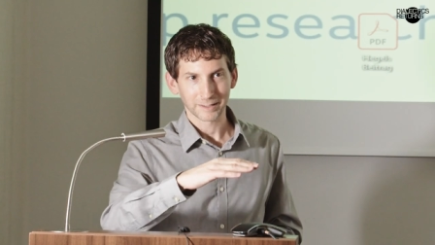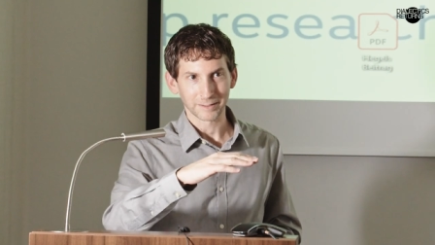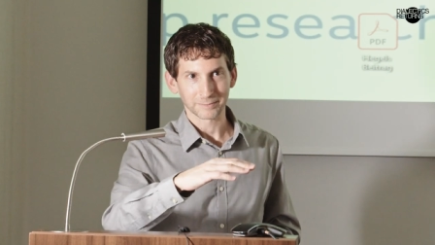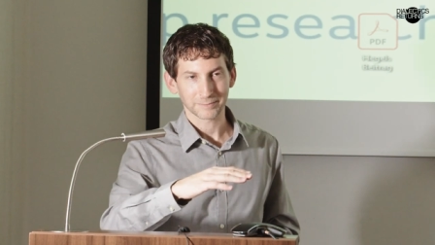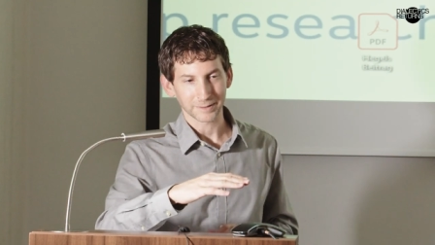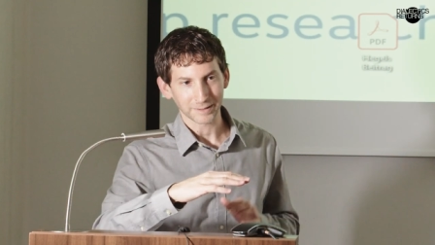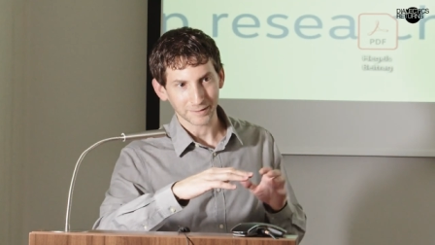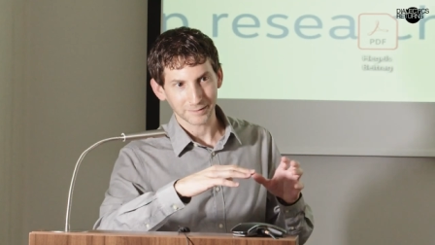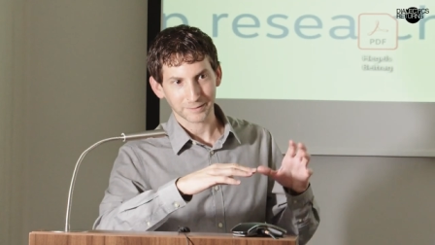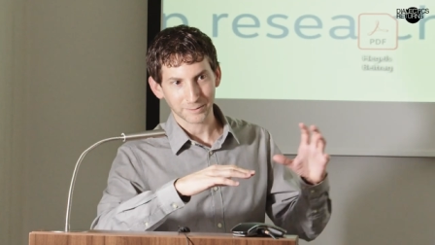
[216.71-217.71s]
of
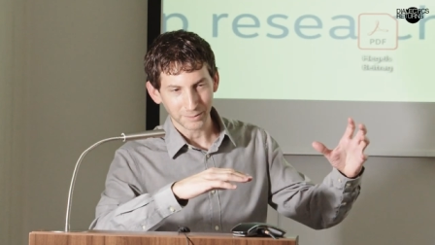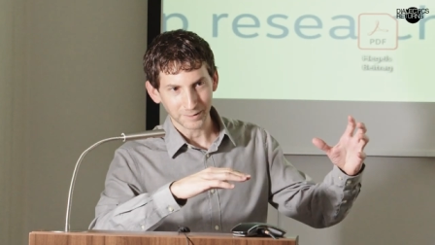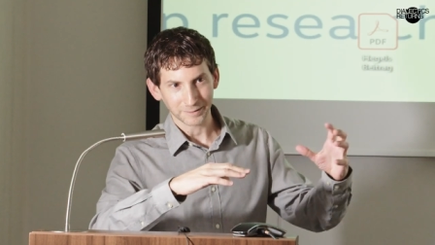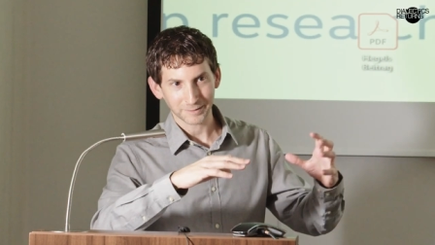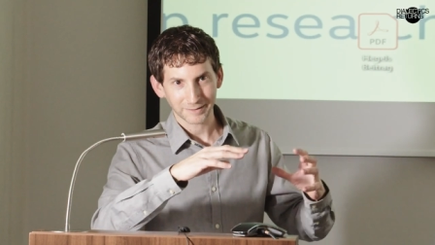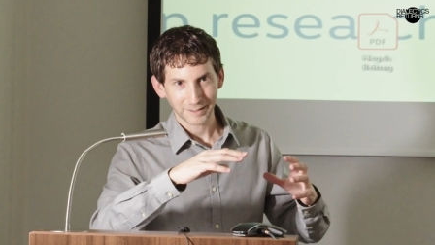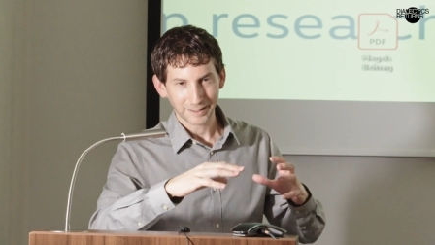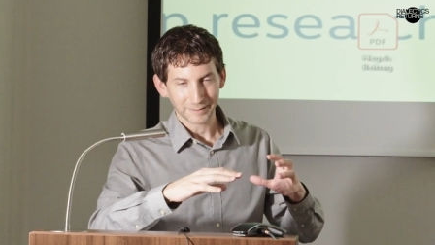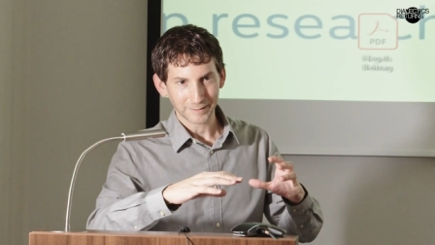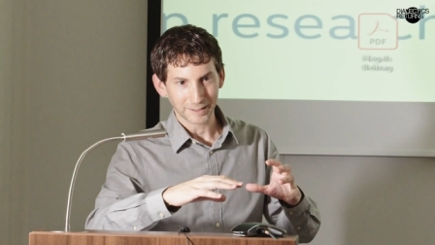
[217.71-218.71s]
uh, stories
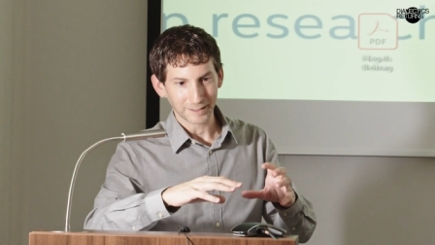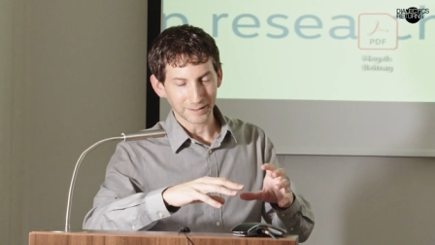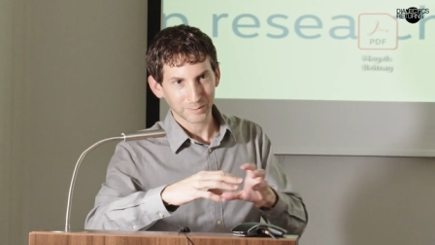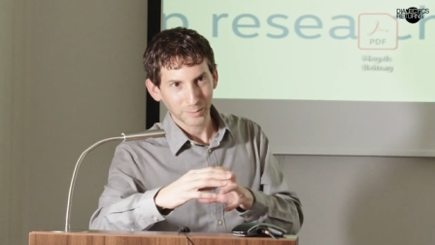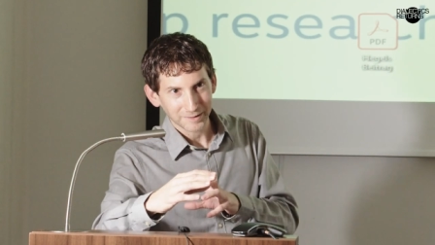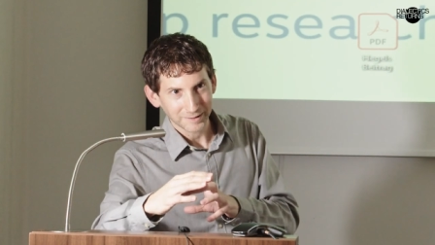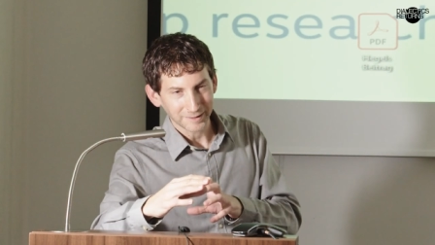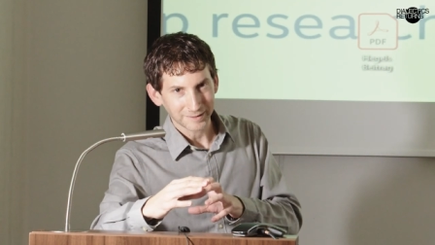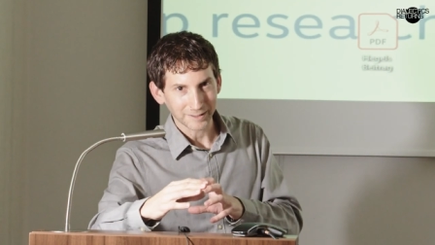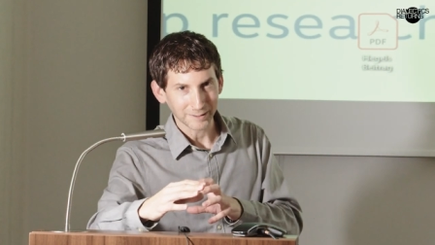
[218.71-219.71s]
that he
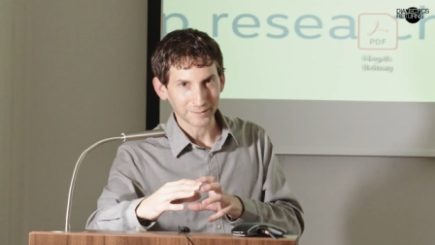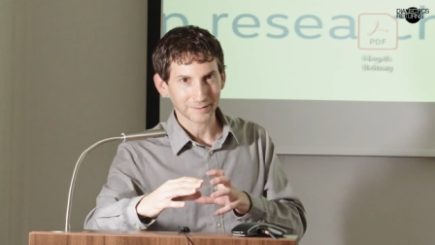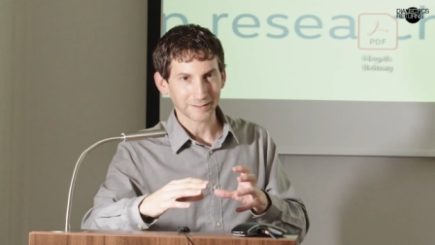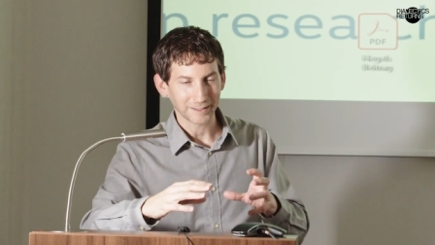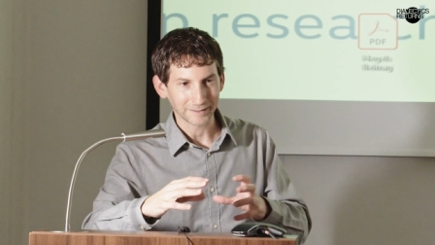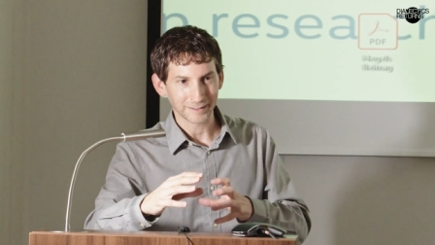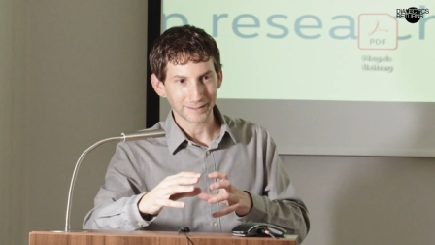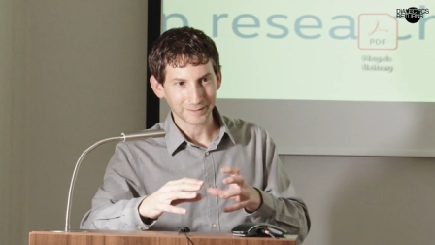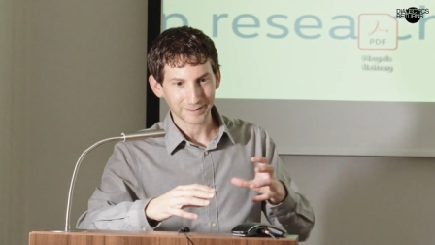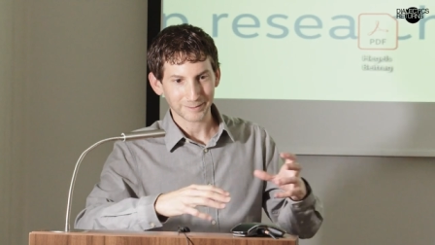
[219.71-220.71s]
explicitly tells and
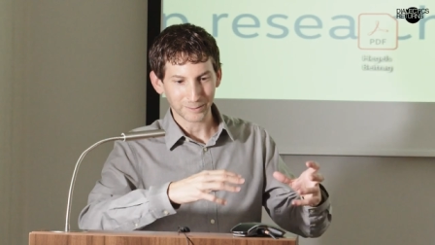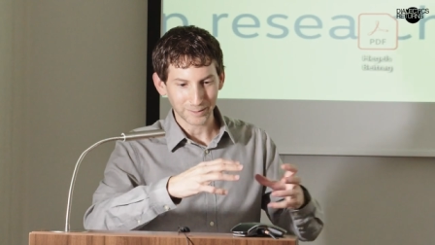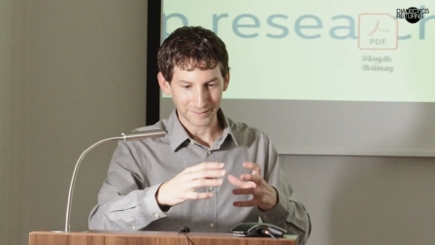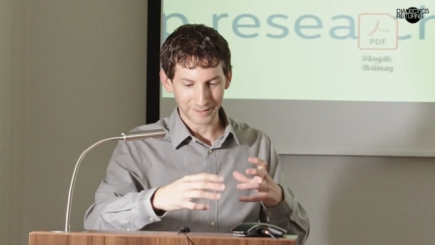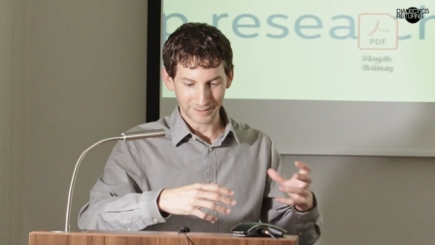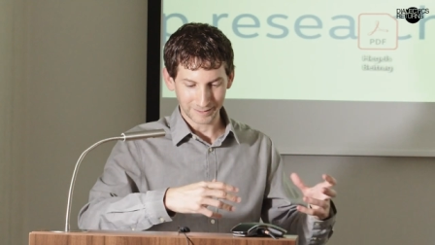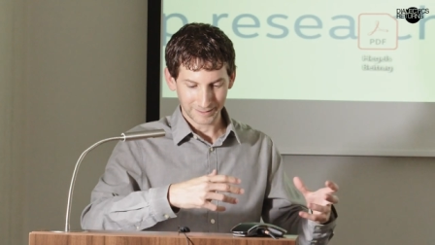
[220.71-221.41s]
then stories that